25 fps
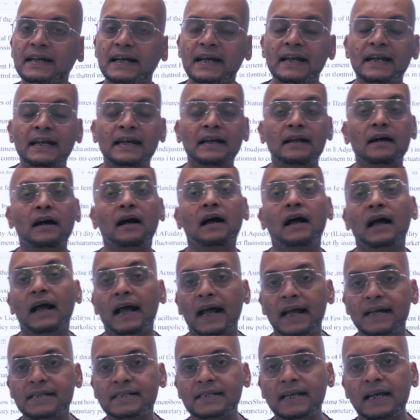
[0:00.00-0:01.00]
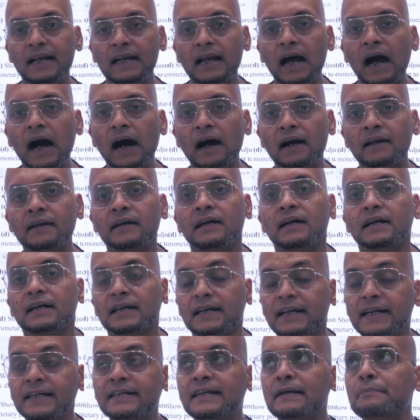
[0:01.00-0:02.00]
and L SLR
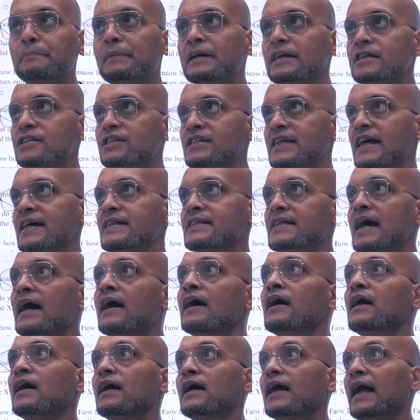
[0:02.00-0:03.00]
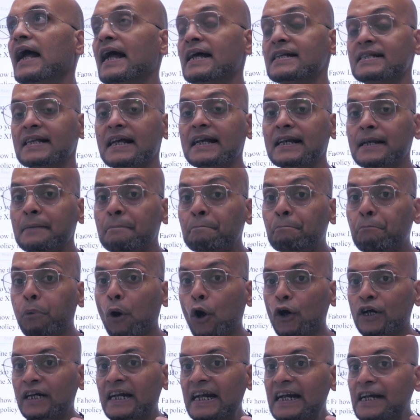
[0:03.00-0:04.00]
it emerged as a as an
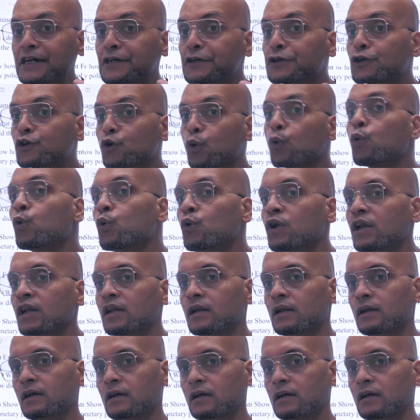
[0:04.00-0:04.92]
important tool,